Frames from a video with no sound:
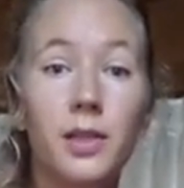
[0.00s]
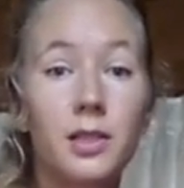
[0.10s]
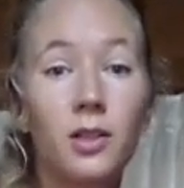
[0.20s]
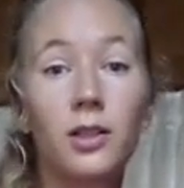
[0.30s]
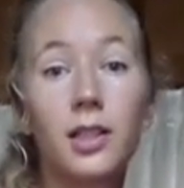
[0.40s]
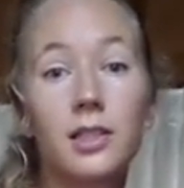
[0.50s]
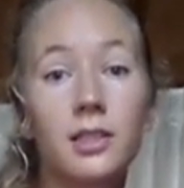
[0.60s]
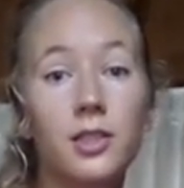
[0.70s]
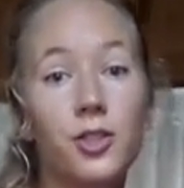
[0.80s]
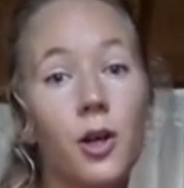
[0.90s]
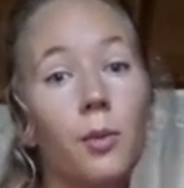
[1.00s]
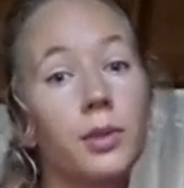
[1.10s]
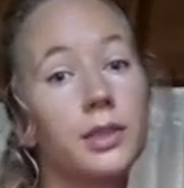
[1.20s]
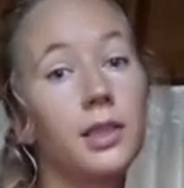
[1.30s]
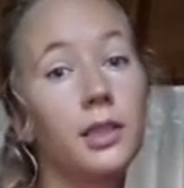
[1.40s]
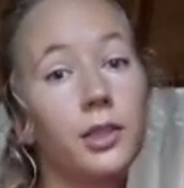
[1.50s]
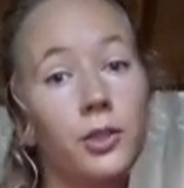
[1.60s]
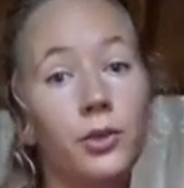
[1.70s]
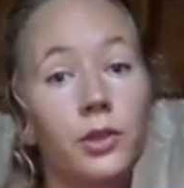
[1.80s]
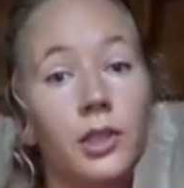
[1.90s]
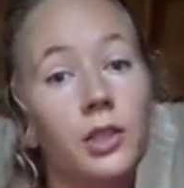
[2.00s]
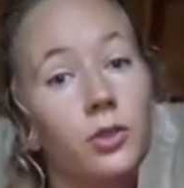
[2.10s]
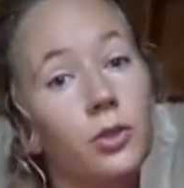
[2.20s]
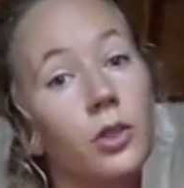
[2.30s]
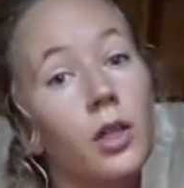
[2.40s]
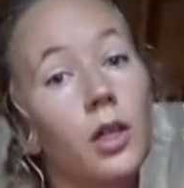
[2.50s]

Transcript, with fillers: as long as the job is done, you don't need to